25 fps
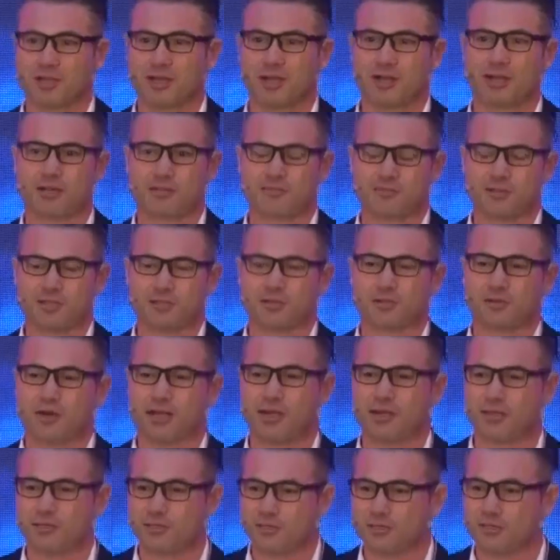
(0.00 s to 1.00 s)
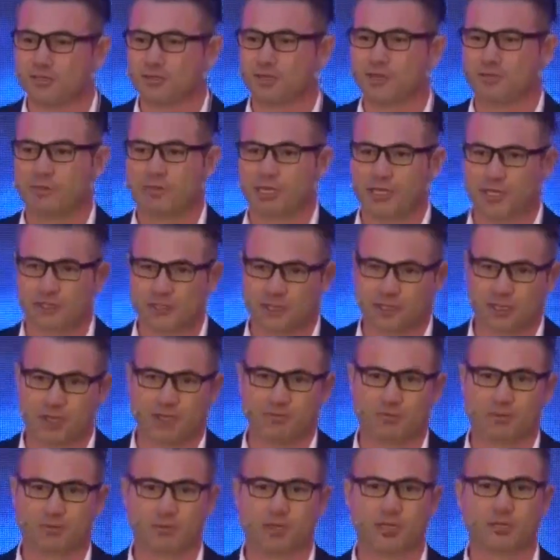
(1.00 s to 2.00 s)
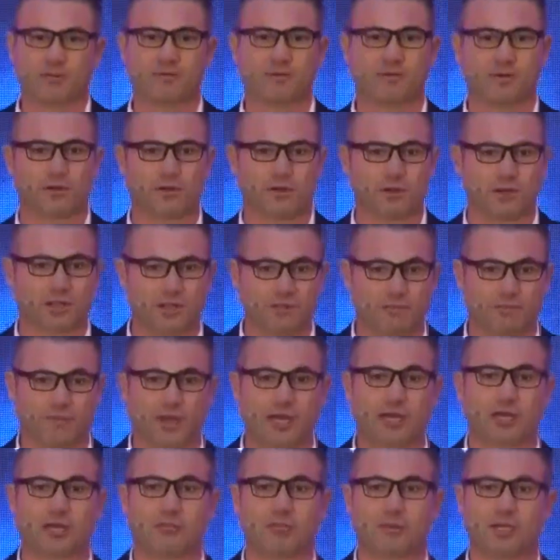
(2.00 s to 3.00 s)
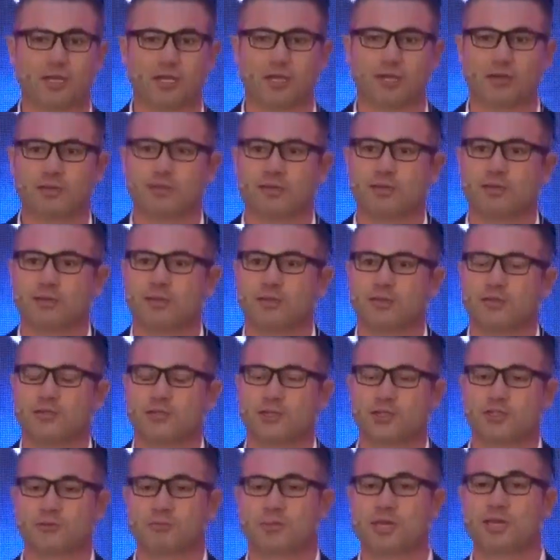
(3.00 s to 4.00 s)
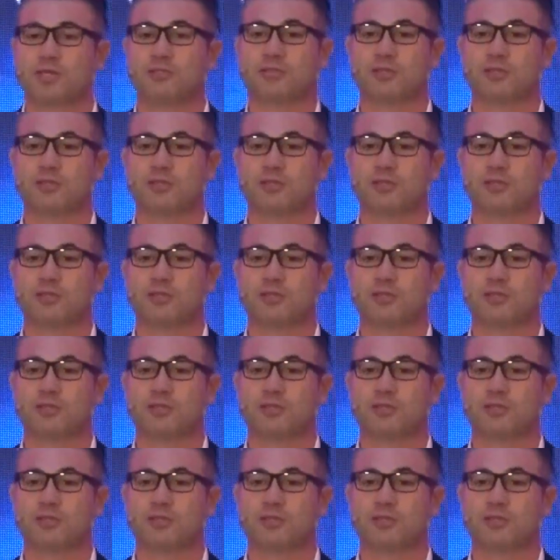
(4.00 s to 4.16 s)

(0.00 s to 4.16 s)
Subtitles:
heartfelt gratitude to the Malaysian government for inviting me to speak